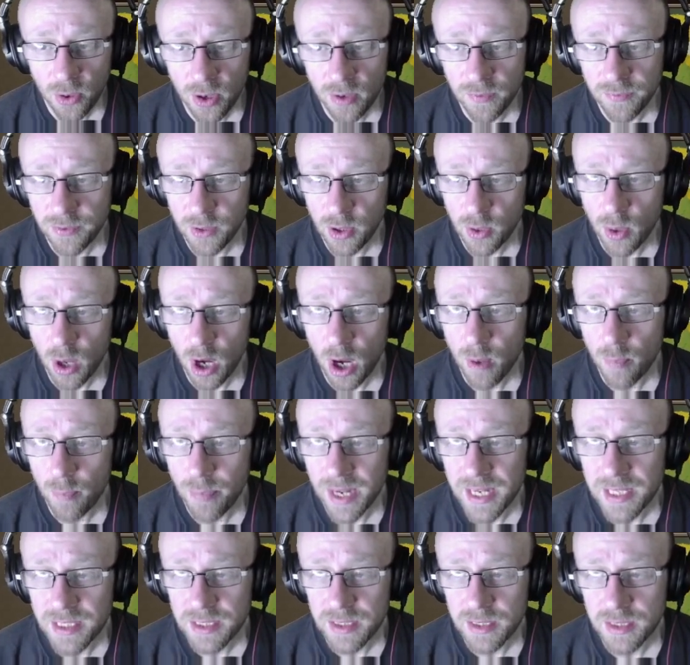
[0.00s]
a few armed
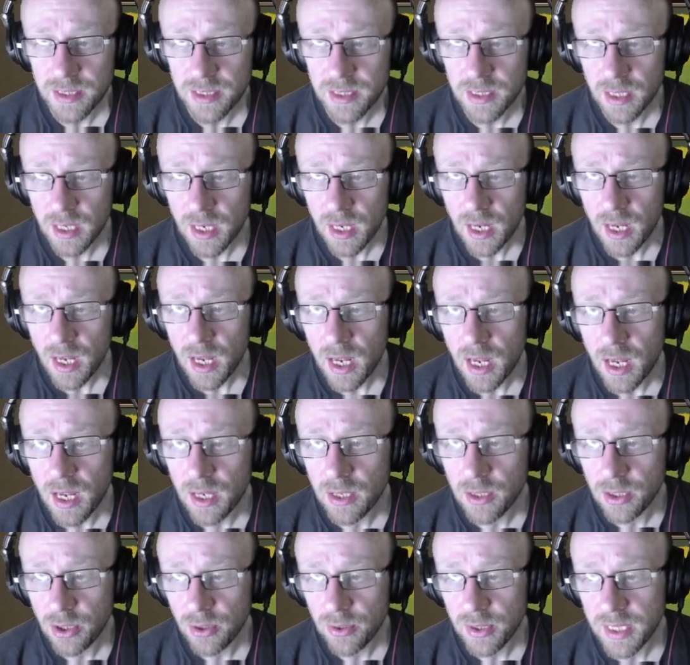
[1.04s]
peasants
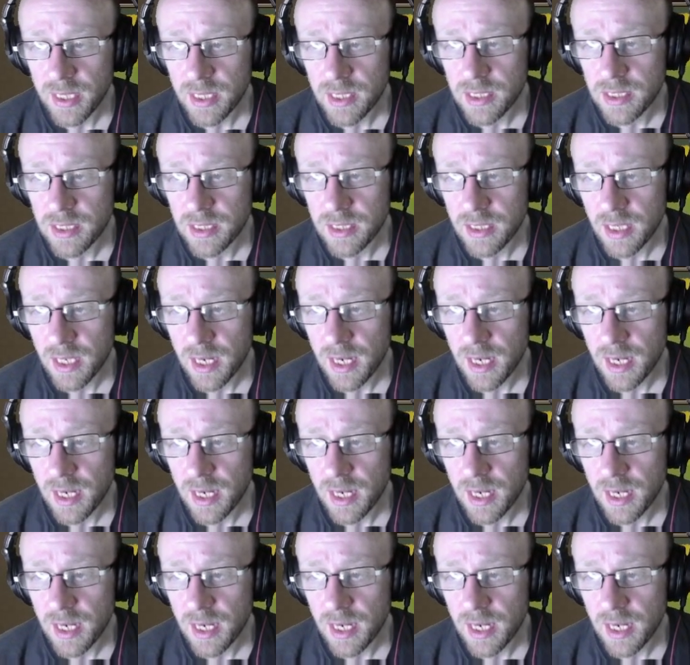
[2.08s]
units